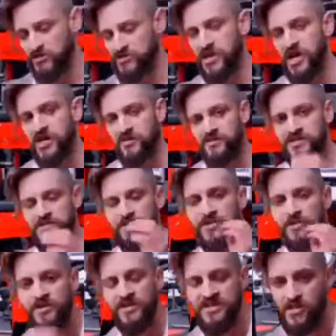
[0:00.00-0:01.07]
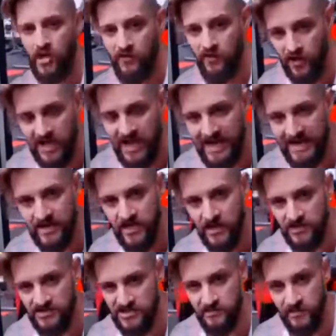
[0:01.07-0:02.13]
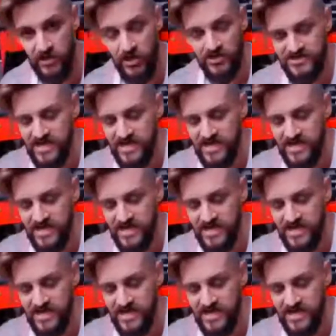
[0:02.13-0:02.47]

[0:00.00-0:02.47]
The reason we're doing this over lying curls is because